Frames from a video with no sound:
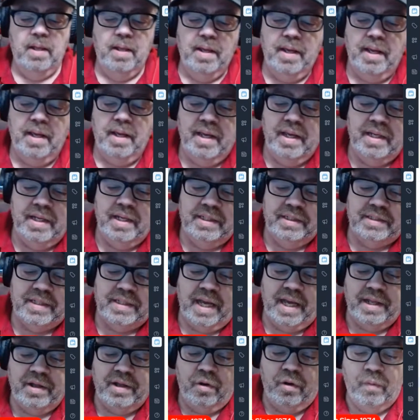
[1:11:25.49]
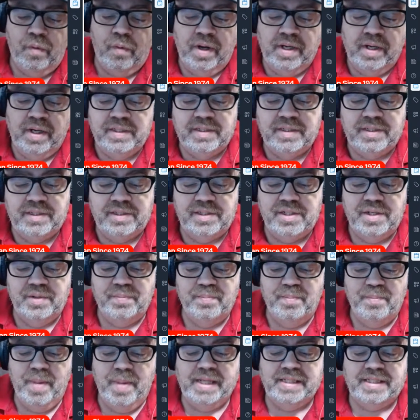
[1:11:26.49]
is, I always
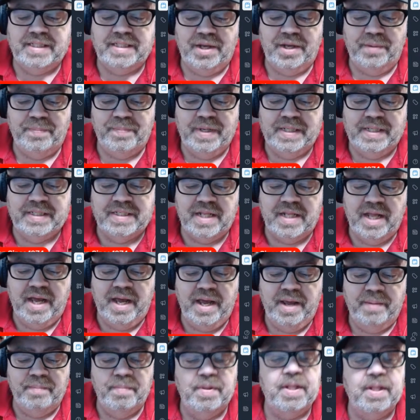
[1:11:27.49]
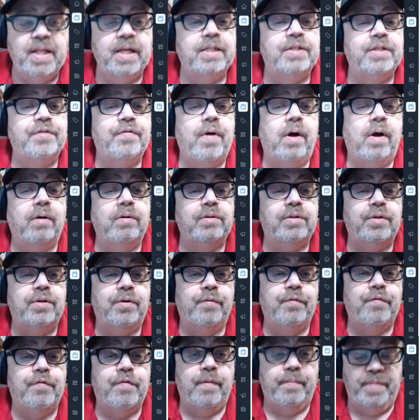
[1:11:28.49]
mess up his name, but it's
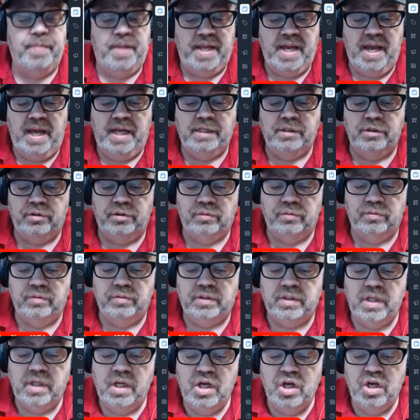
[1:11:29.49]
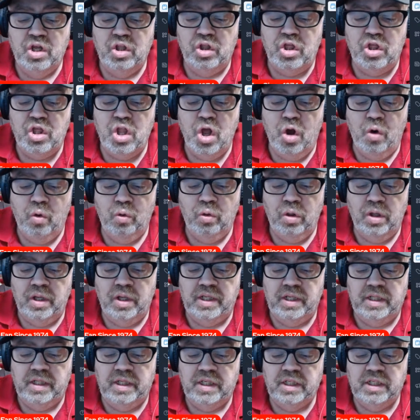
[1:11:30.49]
also from the Angels,
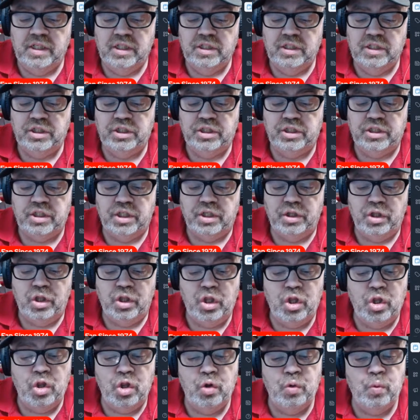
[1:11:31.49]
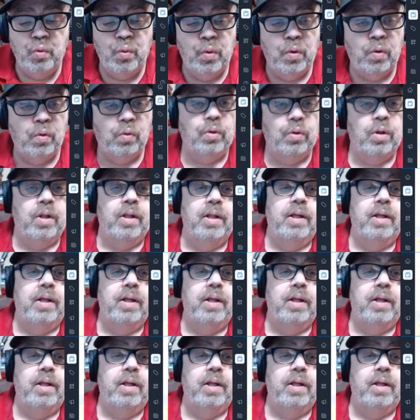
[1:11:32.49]
Nolan Schanuel.